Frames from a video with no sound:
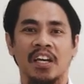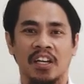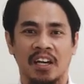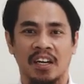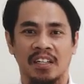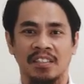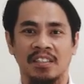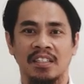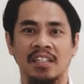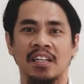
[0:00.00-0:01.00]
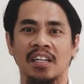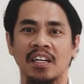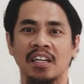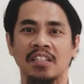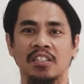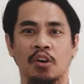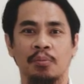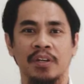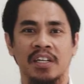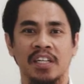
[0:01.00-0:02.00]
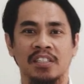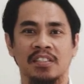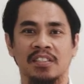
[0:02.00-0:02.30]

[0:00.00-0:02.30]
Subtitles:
Enhancing English Communication